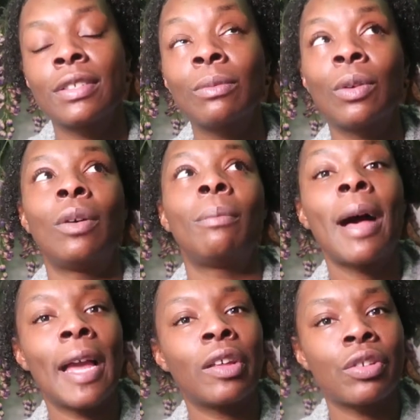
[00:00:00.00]
Well,
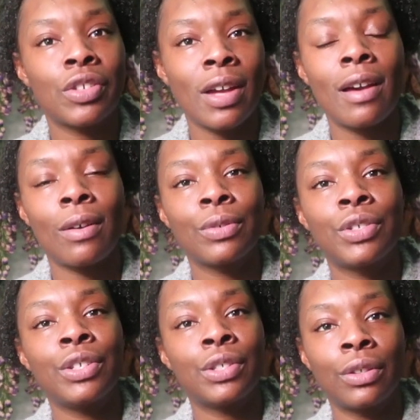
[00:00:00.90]
my inner child,
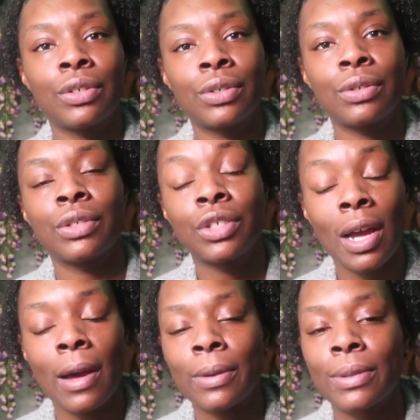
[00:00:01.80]
she's still a child.